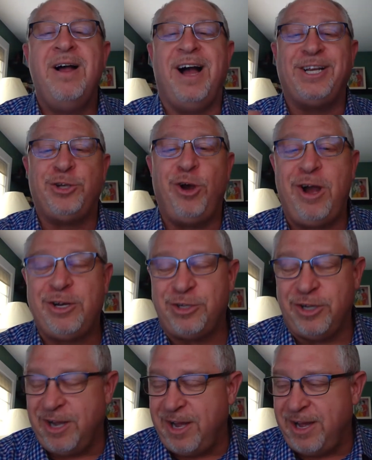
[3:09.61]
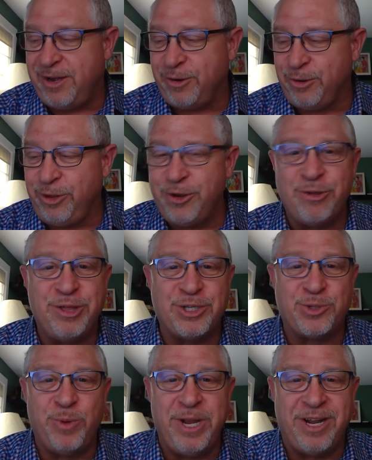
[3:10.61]
I talked earlier
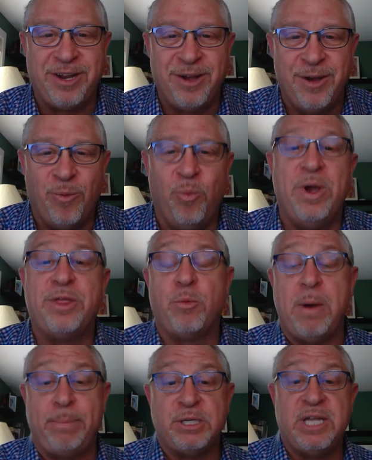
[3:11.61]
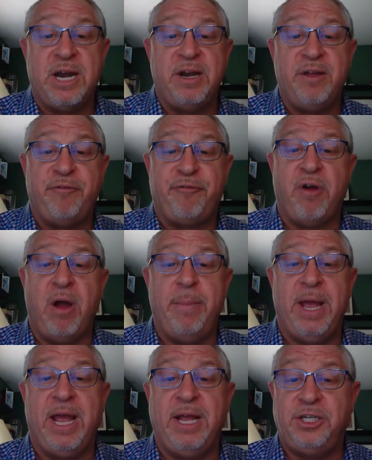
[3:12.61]
this week with a representative from
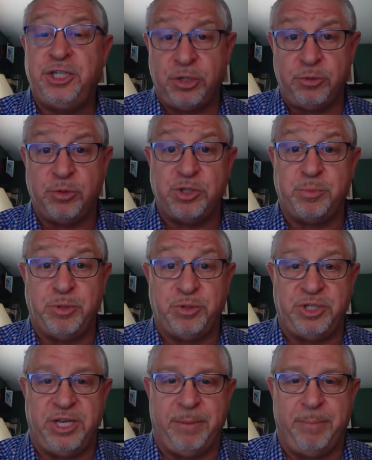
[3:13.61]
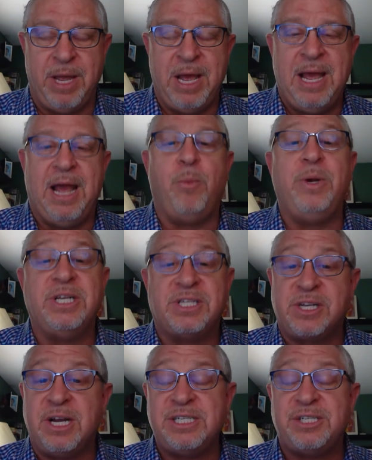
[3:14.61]
a children's museum, and we
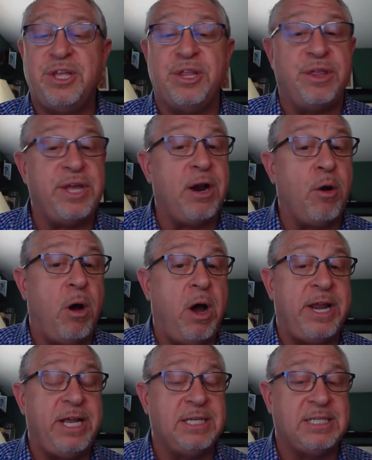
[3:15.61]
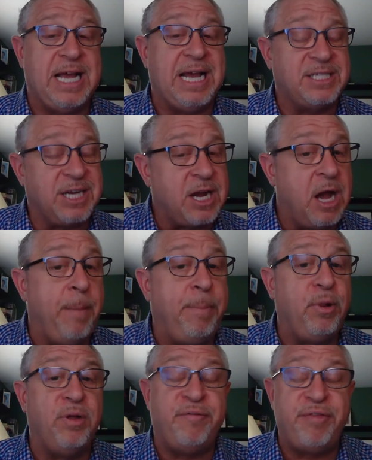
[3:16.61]
discussed that their audience has a
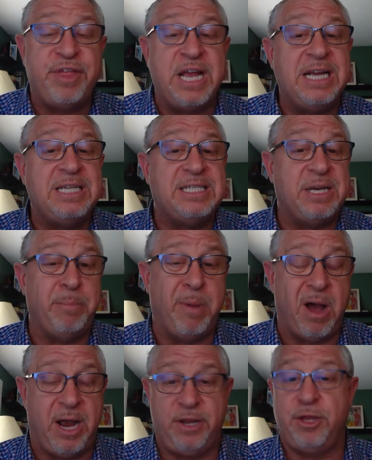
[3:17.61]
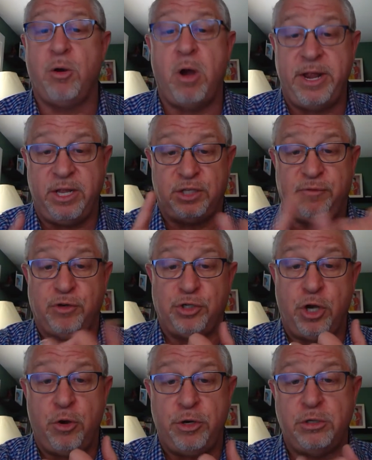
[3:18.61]
couple of things in mind: their audience for
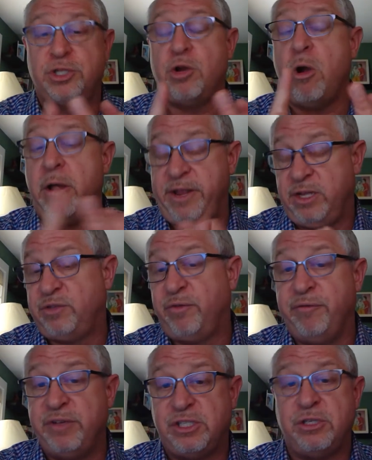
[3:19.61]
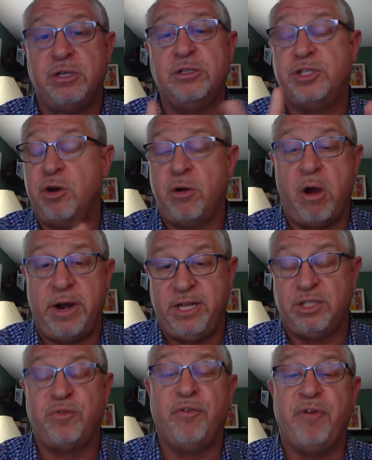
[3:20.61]
donors, their audience for visitors, their
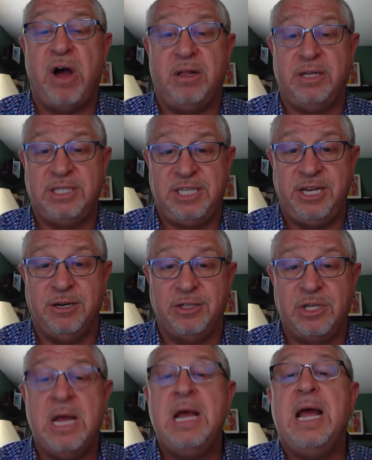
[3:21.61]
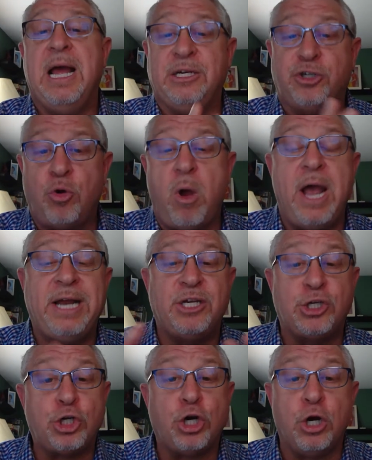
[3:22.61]
audience for volunteers, and trying to
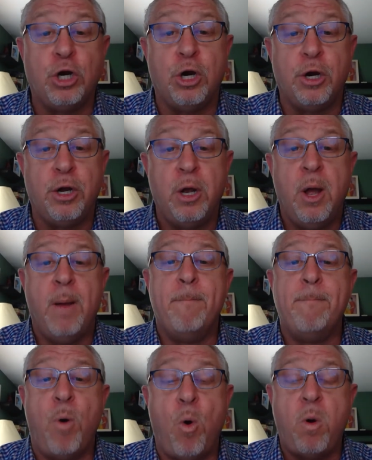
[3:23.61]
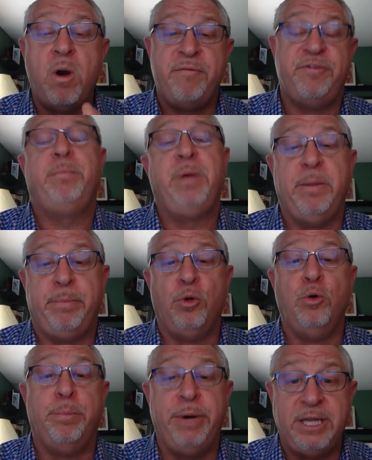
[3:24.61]
turn more of the people
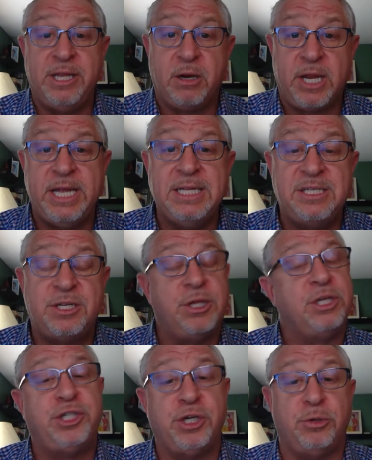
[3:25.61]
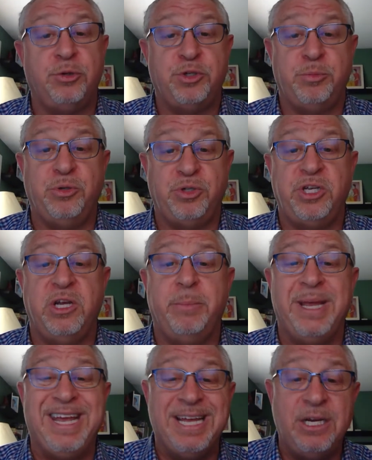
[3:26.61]
who bring their kids to the children's museum
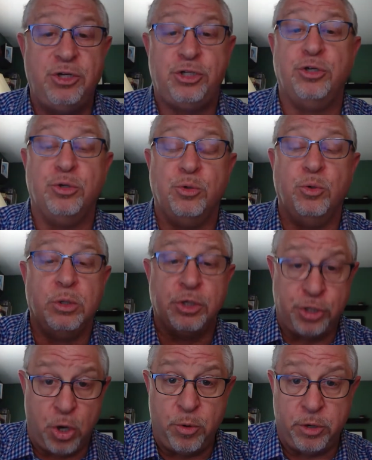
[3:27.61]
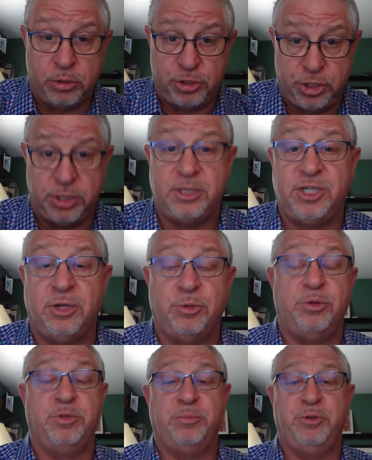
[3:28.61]
into donors to the
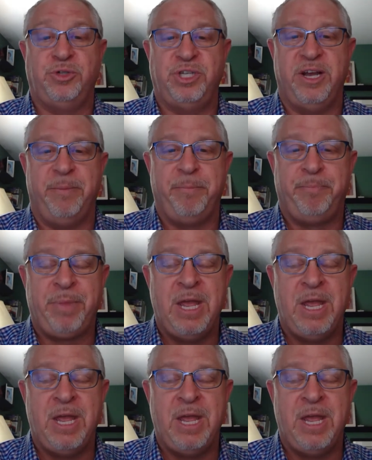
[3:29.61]
children's museum.